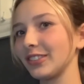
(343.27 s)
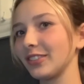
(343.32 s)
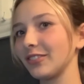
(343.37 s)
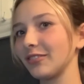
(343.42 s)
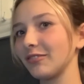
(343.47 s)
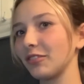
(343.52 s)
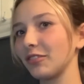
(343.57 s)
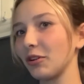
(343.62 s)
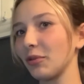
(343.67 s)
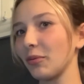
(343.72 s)

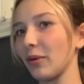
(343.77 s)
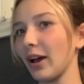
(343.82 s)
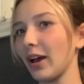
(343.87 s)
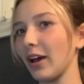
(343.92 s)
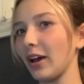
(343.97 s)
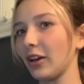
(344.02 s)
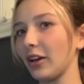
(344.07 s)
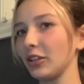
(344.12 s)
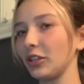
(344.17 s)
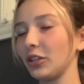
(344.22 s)
for a
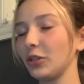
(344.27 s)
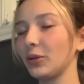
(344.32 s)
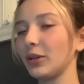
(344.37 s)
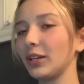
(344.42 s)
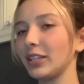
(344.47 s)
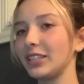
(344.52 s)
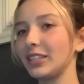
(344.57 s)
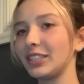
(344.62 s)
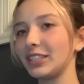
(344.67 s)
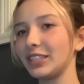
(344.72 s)
while. You
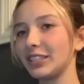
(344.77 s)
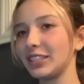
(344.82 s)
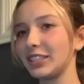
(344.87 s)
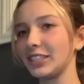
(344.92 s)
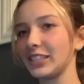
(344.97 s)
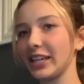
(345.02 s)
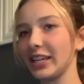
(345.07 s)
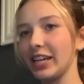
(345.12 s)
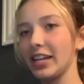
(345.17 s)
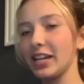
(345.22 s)
could
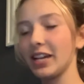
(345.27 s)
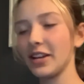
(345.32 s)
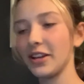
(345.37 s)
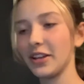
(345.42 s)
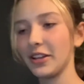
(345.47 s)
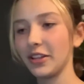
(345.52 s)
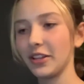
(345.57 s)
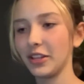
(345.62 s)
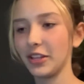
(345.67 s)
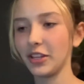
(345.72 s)
see
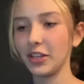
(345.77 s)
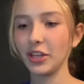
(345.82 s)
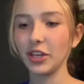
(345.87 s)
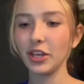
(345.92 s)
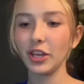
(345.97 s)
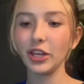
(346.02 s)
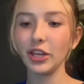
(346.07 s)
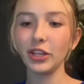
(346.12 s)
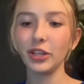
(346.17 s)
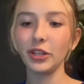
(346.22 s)

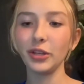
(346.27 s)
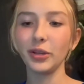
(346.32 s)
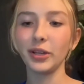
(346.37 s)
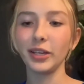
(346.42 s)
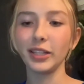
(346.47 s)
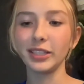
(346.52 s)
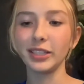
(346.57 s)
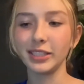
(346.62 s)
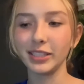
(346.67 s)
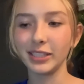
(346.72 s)

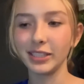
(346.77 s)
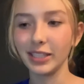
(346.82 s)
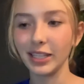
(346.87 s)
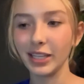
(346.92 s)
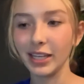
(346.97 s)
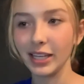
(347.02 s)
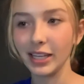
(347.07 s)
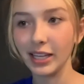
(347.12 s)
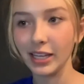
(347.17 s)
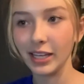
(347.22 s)

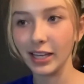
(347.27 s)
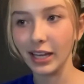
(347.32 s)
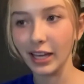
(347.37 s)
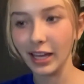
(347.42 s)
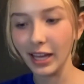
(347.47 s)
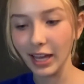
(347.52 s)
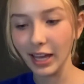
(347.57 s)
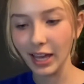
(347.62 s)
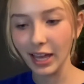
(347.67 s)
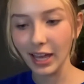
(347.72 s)

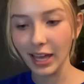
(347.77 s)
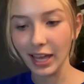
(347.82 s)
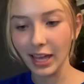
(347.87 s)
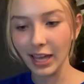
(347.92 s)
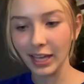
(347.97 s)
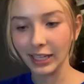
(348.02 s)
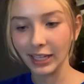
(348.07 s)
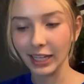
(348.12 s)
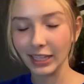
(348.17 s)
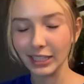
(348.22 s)

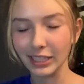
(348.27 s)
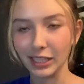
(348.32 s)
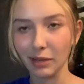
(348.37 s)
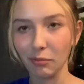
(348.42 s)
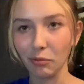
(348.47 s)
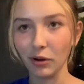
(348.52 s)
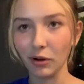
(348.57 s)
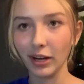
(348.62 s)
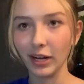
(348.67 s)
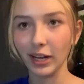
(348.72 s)
it gets
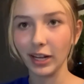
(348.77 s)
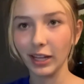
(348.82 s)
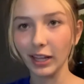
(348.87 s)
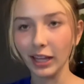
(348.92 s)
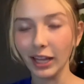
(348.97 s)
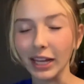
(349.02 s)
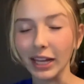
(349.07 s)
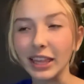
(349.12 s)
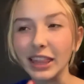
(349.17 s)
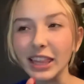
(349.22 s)
separated,
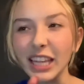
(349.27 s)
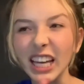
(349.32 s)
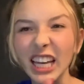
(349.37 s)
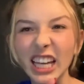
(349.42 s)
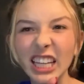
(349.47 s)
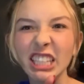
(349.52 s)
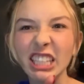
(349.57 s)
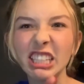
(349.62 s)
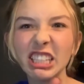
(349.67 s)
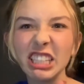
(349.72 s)
like the
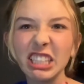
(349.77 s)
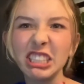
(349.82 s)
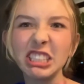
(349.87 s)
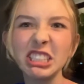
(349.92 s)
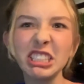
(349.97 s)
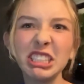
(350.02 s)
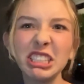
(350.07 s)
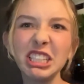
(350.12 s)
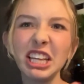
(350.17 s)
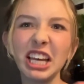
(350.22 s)

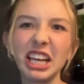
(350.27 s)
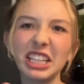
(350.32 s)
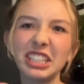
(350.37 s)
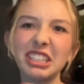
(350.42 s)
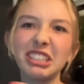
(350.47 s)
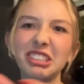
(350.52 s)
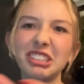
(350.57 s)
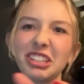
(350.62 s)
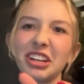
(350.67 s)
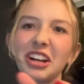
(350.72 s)
icky,
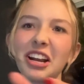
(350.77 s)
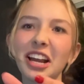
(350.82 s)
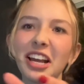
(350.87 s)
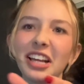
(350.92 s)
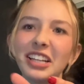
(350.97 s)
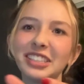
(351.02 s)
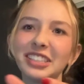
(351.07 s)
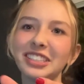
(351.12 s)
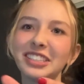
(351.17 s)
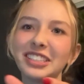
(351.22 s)
like dirt
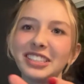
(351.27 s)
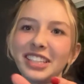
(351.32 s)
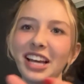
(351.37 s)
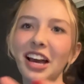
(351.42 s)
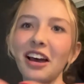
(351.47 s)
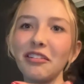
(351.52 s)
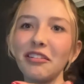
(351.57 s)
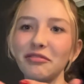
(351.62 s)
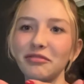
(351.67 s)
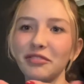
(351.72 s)
and
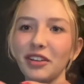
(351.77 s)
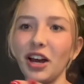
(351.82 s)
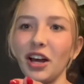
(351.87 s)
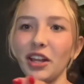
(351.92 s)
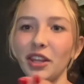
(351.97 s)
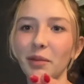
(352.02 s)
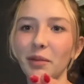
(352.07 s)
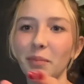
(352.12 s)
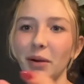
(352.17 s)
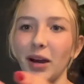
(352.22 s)
stuff on
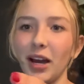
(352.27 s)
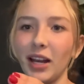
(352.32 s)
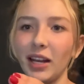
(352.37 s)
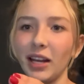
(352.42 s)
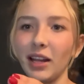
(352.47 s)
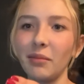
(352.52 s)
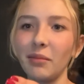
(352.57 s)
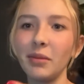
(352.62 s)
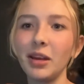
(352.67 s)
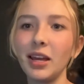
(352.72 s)
the
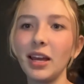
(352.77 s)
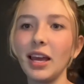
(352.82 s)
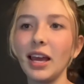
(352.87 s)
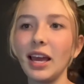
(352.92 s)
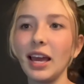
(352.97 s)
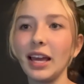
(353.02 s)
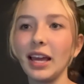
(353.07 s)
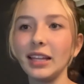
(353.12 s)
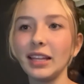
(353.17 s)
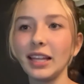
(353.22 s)
bottom,
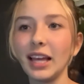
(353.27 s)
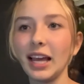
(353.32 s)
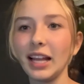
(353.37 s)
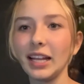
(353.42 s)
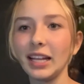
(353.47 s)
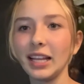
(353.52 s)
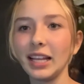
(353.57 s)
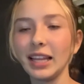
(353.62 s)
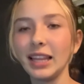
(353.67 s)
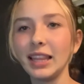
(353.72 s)
and
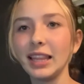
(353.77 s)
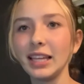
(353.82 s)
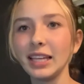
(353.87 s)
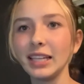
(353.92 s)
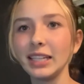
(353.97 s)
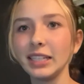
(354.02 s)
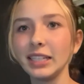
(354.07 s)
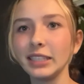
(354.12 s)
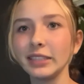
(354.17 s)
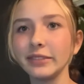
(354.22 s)
then
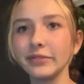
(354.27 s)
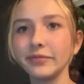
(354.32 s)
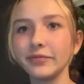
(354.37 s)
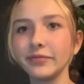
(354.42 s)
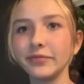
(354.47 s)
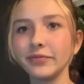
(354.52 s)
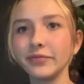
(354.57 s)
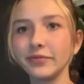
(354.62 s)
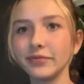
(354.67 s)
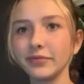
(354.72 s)

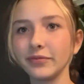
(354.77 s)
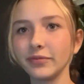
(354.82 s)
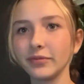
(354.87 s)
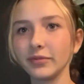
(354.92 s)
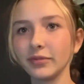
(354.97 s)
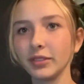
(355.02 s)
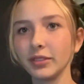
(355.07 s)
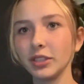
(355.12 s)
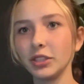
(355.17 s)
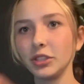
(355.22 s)

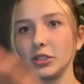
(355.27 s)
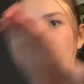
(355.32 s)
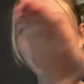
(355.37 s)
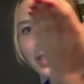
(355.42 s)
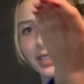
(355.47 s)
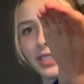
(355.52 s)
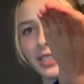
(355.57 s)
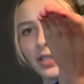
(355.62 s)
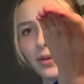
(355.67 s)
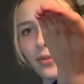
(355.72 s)
you could
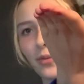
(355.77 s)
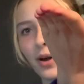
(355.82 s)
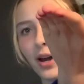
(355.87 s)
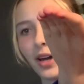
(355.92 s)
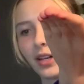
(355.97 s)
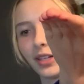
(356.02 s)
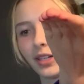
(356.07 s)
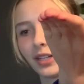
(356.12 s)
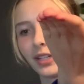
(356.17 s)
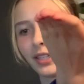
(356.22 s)
see the
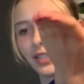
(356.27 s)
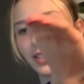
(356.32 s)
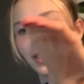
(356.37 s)
water